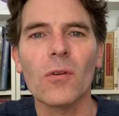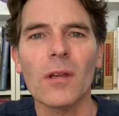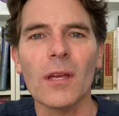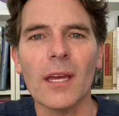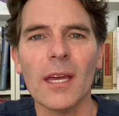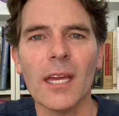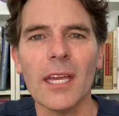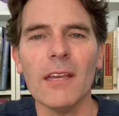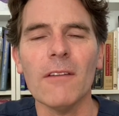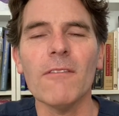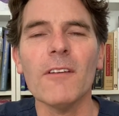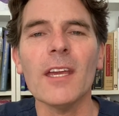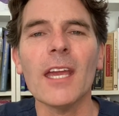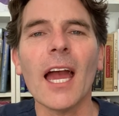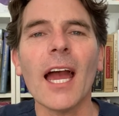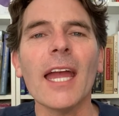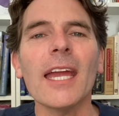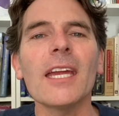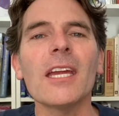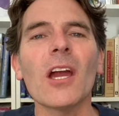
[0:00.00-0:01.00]

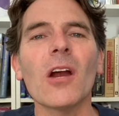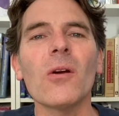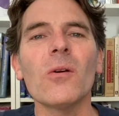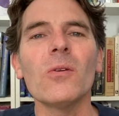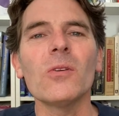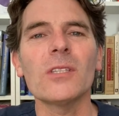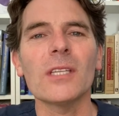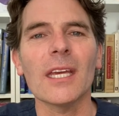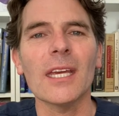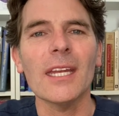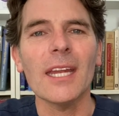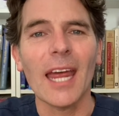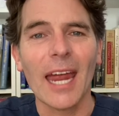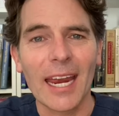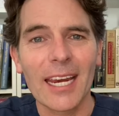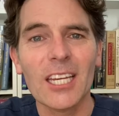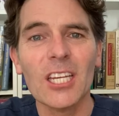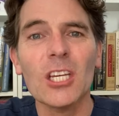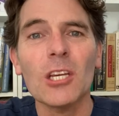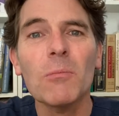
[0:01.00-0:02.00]
EVA goes in,
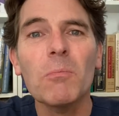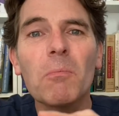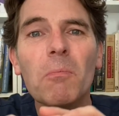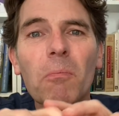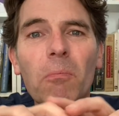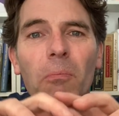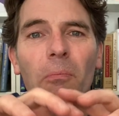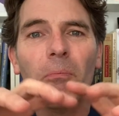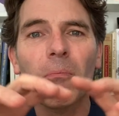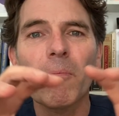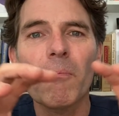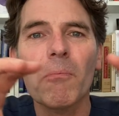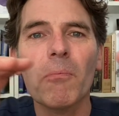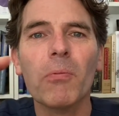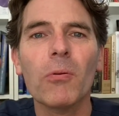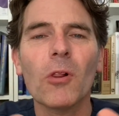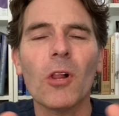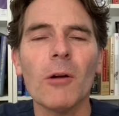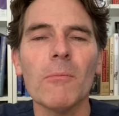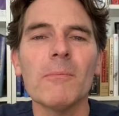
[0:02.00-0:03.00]
actually
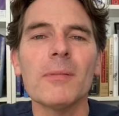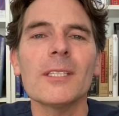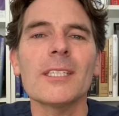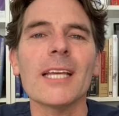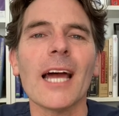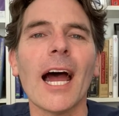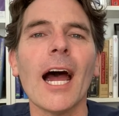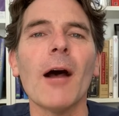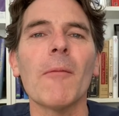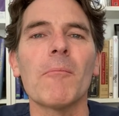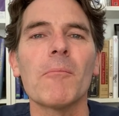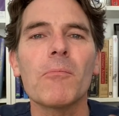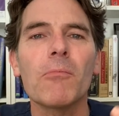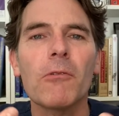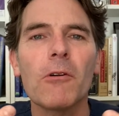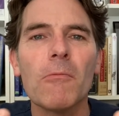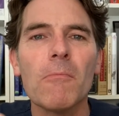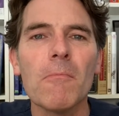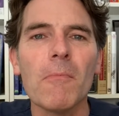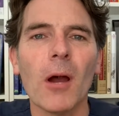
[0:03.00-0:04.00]
plumps up,
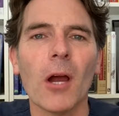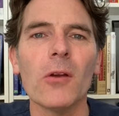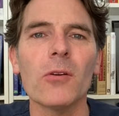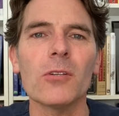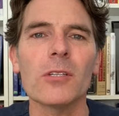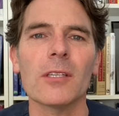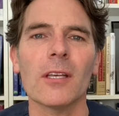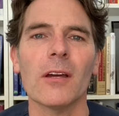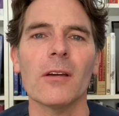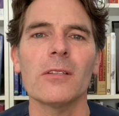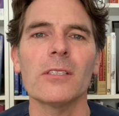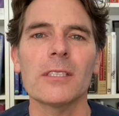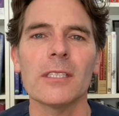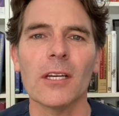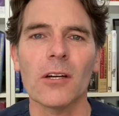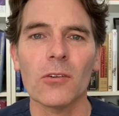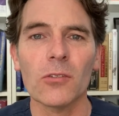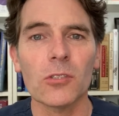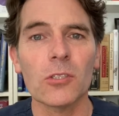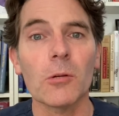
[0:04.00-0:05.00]
promotes those
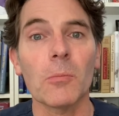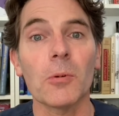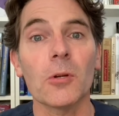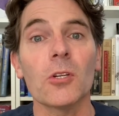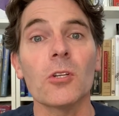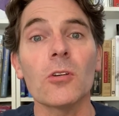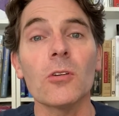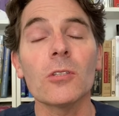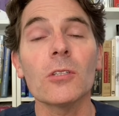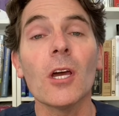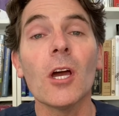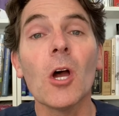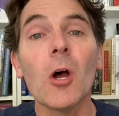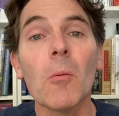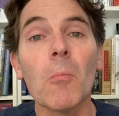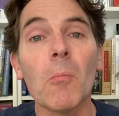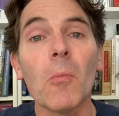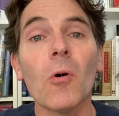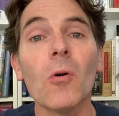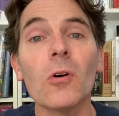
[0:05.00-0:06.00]
cells to produce
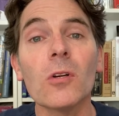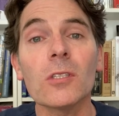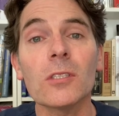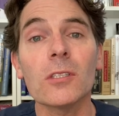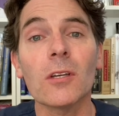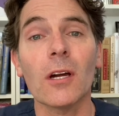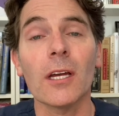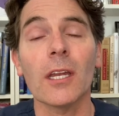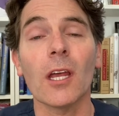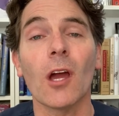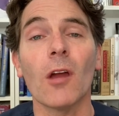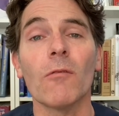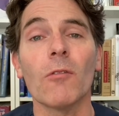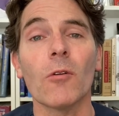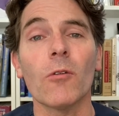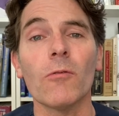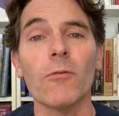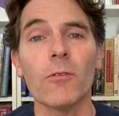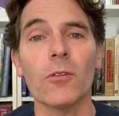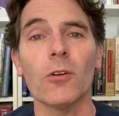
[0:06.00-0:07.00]
more
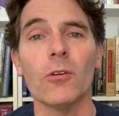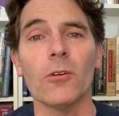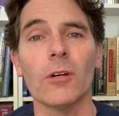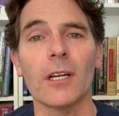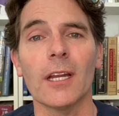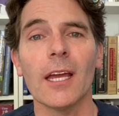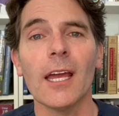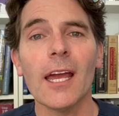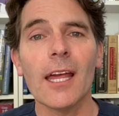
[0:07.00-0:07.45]
synovial fluid.